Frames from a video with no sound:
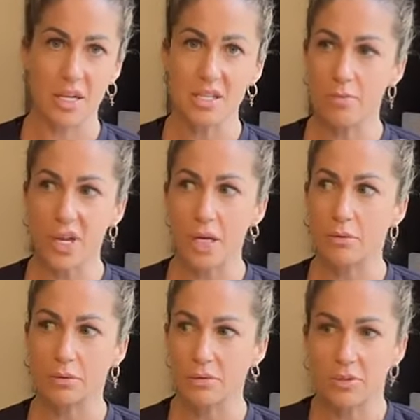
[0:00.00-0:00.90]
Doesn't
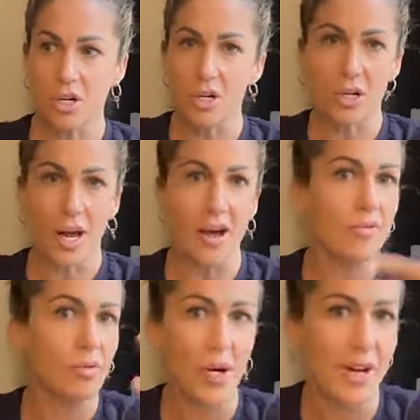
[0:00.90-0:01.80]
mean don't
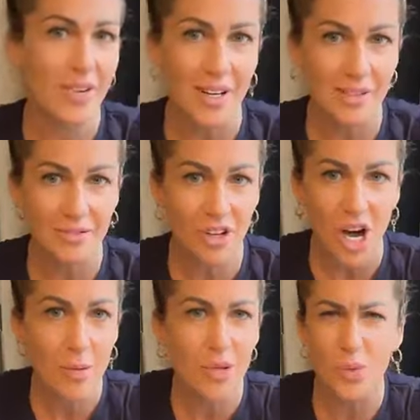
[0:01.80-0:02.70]
have whatever
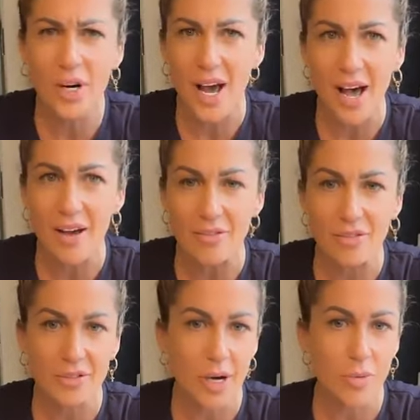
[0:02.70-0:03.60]
vibe you want to
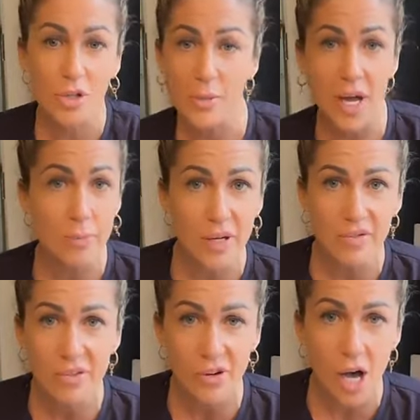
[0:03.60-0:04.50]
have. I'm all about a bit
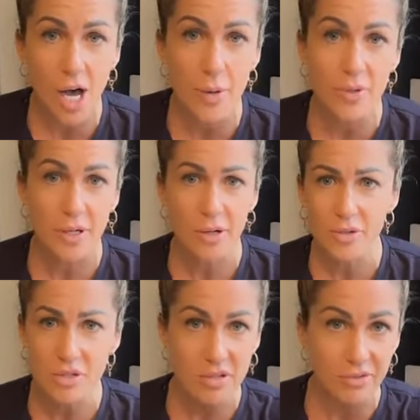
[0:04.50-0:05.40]
of a vibe.
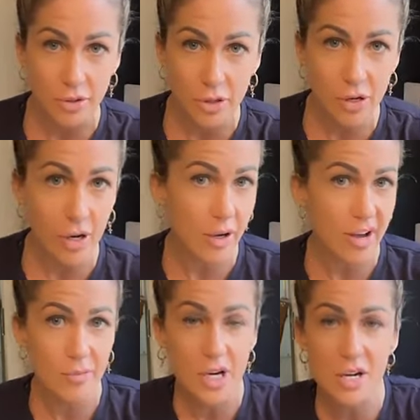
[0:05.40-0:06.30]
I'll use a filter. I'll
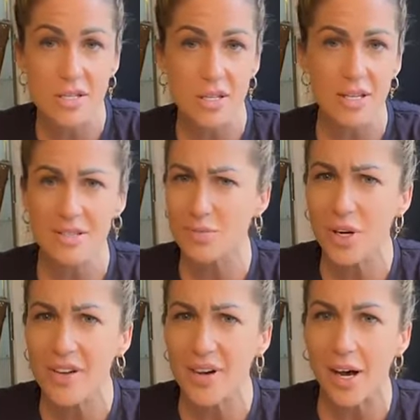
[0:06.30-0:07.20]
have my nice things,
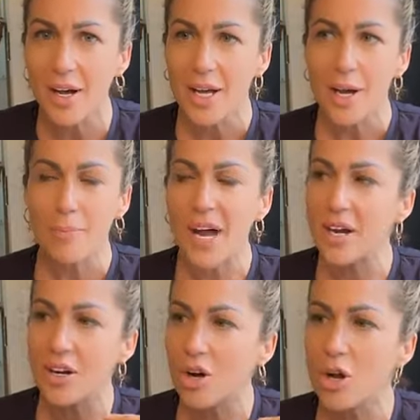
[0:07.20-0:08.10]
whatever.
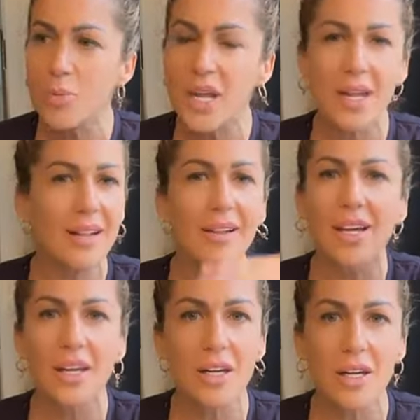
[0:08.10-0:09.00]
But nobody,
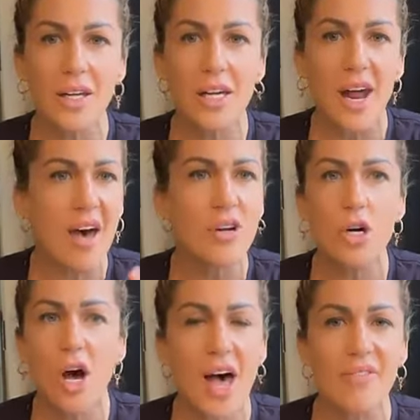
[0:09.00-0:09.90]
like, you can have
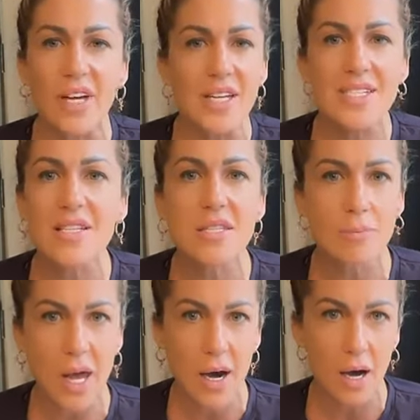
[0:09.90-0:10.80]
it, not have it. It
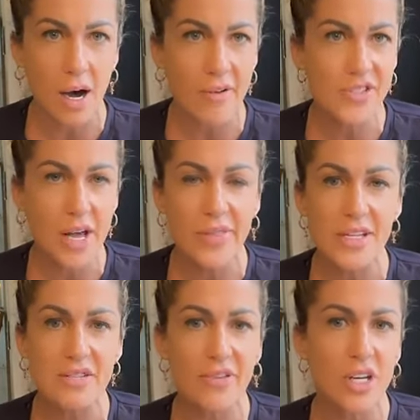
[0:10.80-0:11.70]
doesn't matter. I've done
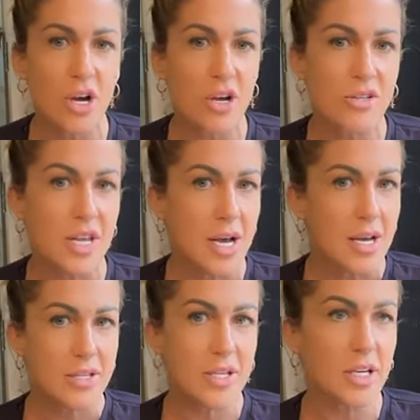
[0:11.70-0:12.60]
these videos
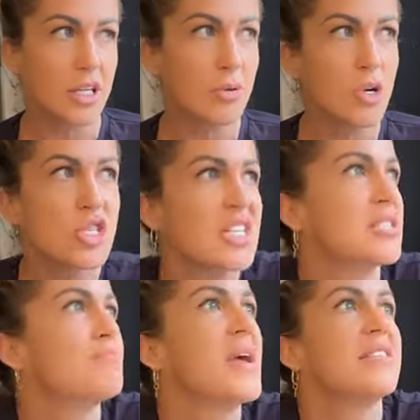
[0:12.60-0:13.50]
sitting in the most
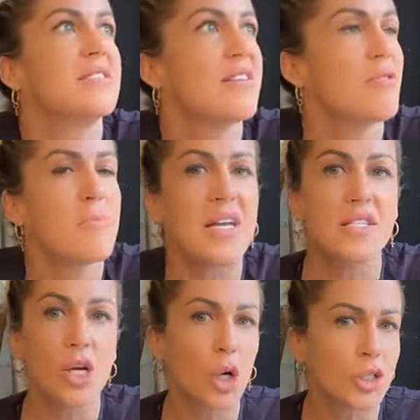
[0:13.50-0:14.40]
expensive,
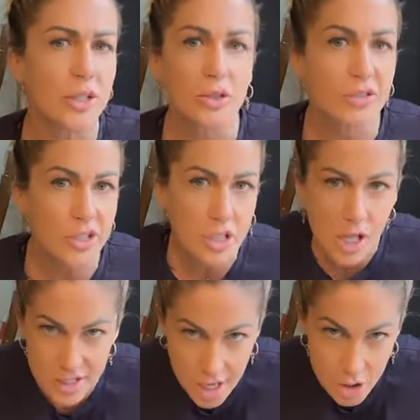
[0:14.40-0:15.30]
amazing hotels or first
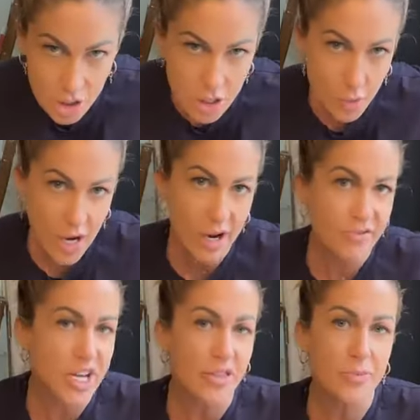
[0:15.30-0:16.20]
class lounges in the world.
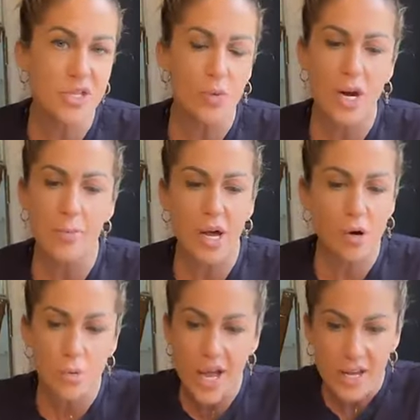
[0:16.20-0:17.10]
I've done them surrounded by
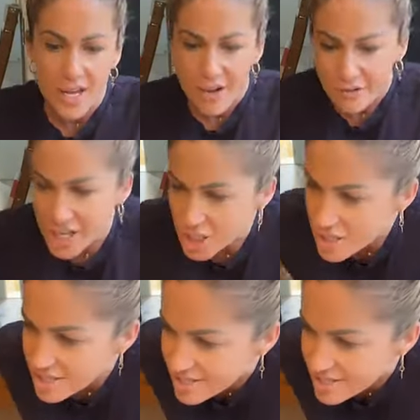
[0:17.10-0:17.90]
all my flashy